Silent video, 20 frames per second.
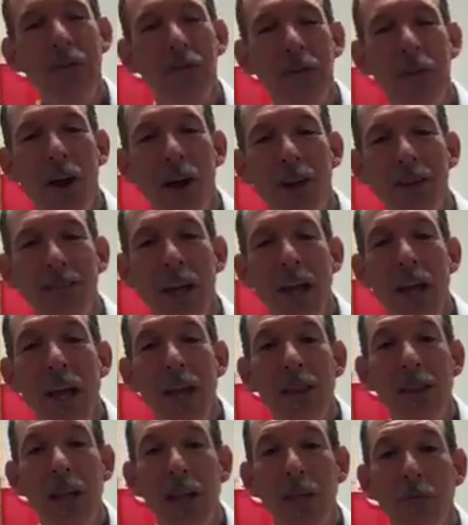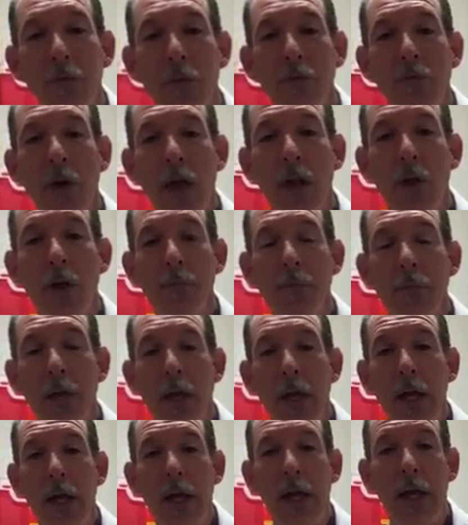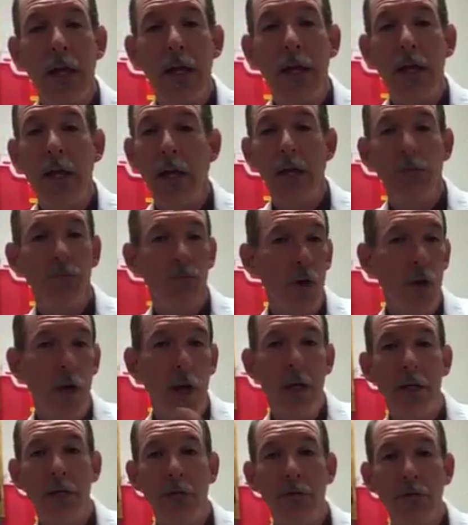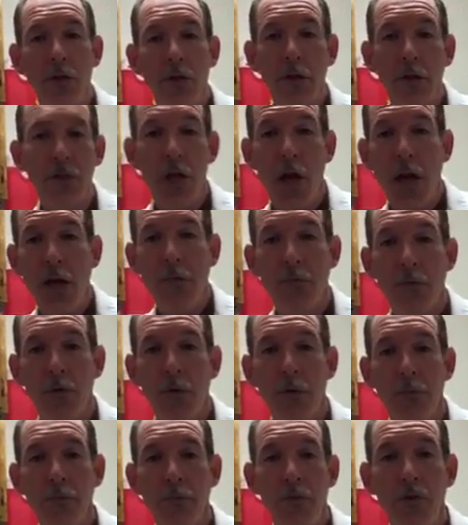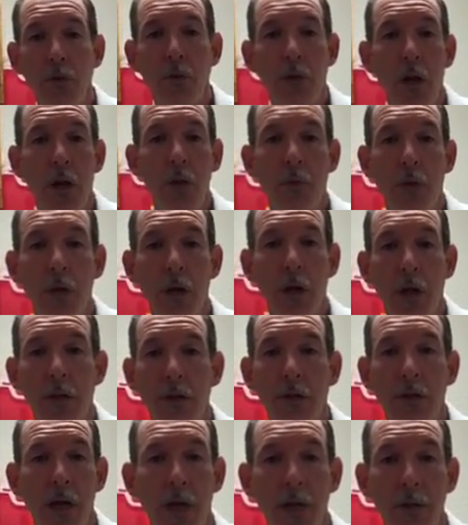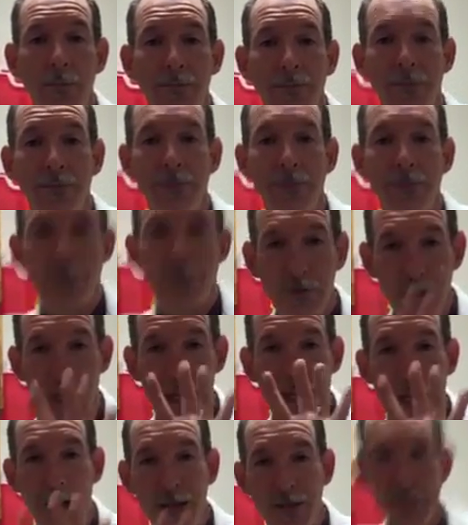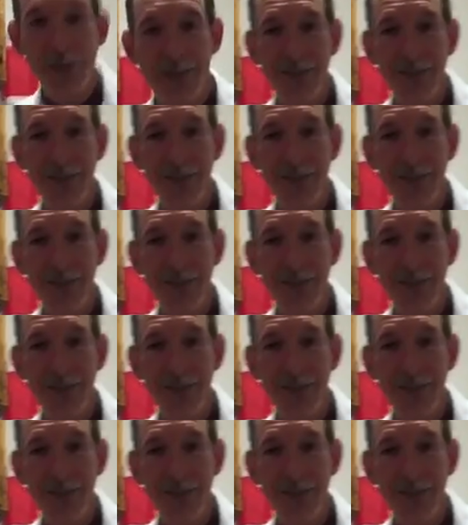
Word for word: Thank you for the hearts. Thank you for the follow up. And uh, go ahead and turn us off. We'll do another one another time. All See you guys.